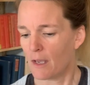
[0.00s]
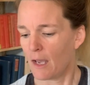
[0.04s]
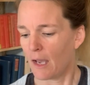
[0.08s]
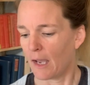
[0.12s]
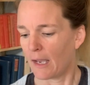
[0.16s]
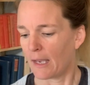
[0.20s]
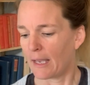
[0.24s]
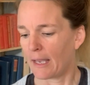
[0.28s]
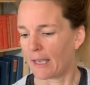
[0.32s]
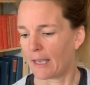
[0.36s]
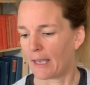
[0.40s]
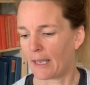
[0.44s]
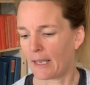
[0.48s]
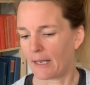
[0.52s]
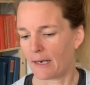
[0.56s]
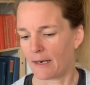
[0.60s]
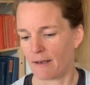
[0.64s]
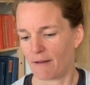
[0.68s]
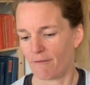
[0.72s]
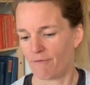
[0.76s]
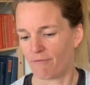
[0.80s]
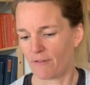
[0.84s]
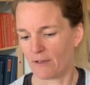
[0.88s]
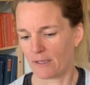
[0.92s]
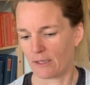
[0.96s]
I had a
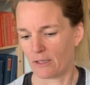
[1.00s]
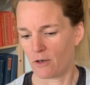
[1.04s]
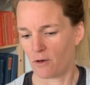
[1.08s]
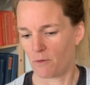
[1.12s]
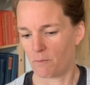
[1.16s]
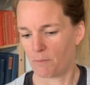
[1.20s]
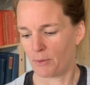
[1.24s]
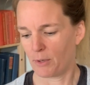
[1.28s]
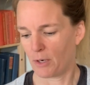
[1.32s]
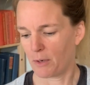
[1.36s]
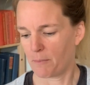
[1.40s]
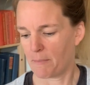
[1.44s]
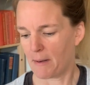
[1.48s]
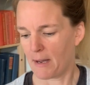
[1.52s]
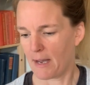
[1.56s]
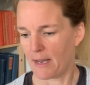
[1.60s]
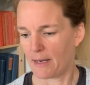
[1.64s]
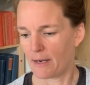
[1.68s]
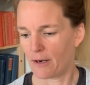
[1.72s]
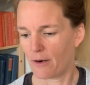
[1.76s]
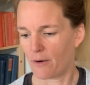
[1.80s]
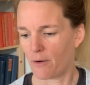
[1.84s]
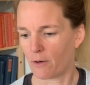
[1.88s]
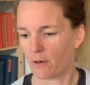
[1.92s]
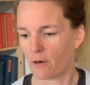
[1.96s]
fellow book
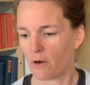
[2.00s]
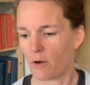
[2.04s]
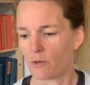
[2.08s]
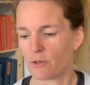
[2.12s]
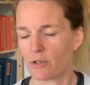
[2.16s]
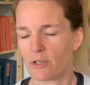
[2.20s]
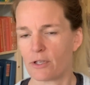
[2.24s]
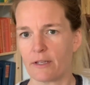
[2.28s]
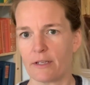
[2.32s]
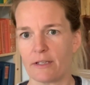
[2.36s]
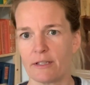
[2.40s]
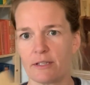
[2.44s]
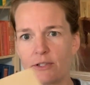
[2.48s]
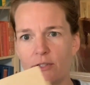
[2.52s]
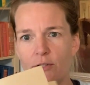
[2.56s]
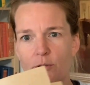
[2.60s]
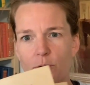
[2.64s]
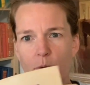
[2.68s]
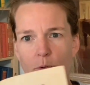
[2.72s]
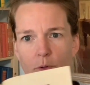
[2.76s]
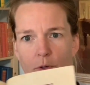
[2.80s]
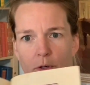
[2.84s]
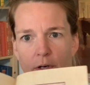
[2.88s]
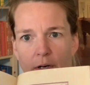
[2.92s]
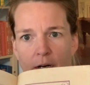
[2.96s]
buyer go to this
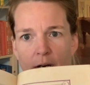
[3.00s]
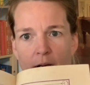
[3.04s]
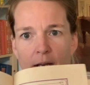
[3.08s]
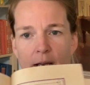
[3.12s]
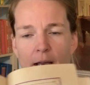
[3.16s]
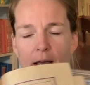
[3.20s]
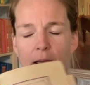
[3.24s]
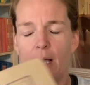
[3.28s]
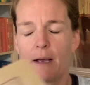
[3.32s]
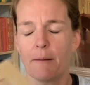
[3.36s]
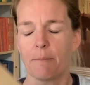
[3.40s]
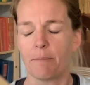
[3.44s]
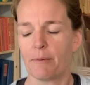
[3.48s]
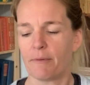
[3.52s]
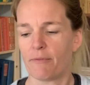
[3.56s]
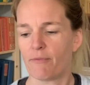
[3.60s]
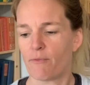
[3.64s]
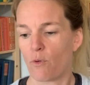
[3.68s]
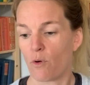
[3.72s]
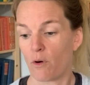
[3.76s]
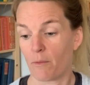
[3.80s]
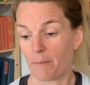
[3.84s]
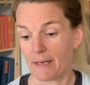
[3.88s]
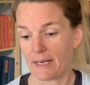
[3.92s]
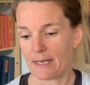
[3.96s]
store
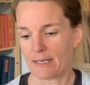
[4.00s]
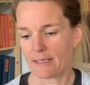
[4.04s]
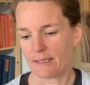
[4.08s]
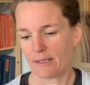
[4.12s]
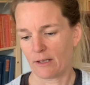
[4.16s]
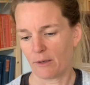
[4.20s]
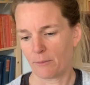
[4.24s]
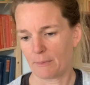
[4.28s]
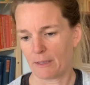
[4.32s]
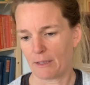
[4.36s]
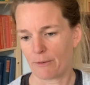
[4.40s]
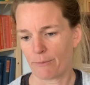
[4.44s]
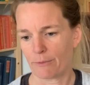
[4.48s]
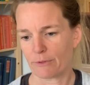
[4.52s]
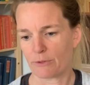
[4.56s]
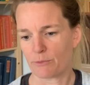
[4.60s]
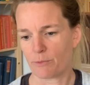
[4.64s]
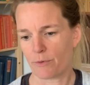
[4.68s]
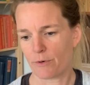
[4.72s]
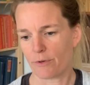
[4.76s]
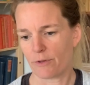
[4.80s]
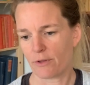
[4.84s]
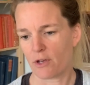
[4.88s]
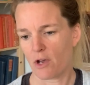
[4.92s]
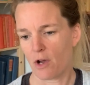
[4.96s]
before me and tell me it was
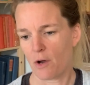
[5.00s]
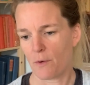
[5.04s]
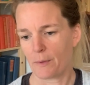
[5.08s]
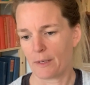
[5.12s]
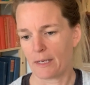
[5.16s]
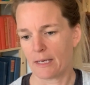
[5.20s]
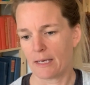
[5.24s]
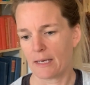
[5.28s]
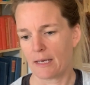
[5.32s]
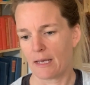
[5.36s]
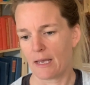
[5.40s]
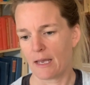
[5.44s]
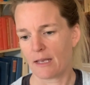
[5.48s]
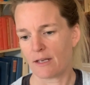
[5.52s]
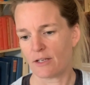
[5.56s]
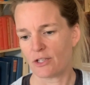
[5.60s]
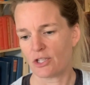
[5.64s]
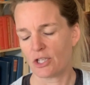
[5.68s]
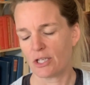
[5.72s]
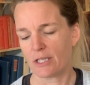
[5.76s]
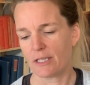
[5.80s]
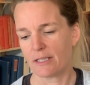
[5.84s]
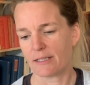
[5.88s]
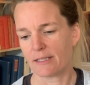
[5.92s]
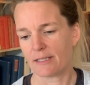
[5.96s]
worth going, and
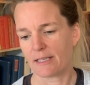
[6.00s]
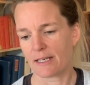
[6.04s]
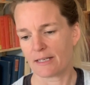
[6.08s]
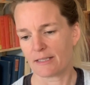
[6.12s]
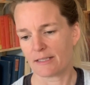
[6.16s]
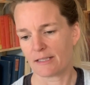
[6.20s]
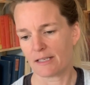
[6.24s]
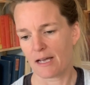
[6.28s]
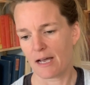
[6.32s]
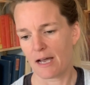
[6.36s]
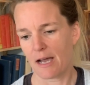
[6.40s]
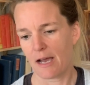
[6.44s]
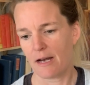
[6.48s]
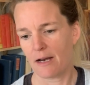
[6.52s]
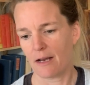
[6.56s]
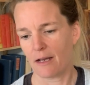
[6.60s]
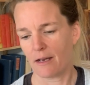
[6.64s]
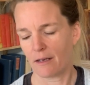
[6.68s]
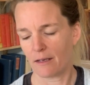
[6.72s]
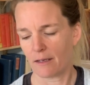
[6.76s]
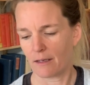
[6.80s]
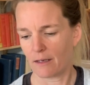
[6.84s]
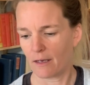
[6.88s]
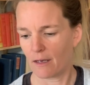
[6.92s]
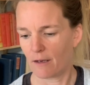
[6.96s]
she had set aside
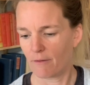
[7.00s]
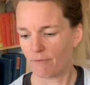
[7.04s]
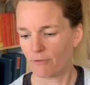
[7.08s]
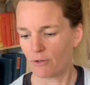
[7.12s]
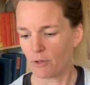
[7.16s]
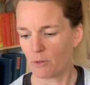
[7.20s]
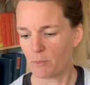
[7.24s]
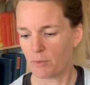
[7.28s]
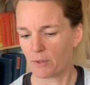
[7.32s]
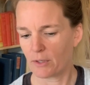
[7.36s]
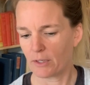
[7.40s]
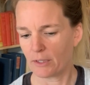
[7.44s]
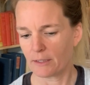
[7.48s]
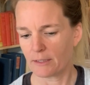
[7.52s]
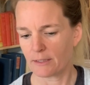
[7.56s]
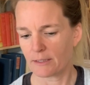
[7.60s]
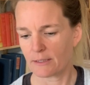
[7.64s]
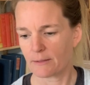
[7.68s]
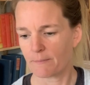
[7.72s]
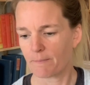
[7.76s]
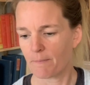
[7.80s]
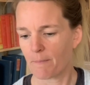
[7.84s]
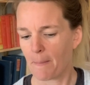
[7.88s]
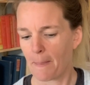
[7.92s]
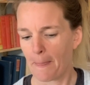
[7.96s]
a few books,
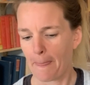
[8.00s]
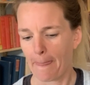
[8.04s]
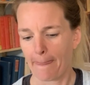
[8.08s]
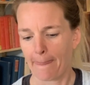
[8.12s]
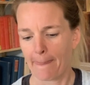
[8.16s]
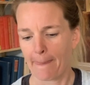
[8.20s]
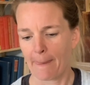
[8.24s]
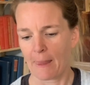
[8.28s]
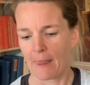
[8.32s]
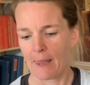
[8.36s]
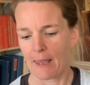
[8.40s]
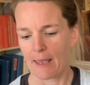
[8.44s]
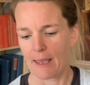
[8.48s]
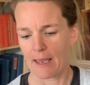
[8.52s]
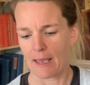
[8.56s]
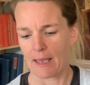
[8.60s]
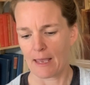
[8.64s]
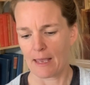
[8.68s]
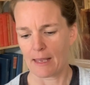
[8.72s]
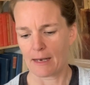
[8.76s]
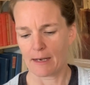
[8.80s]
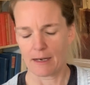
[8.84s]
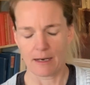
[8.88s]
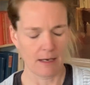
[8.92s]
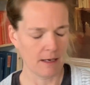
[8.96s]

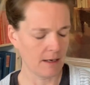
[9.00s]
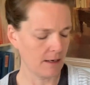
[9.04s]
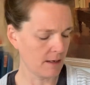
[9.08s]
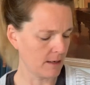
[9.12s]
and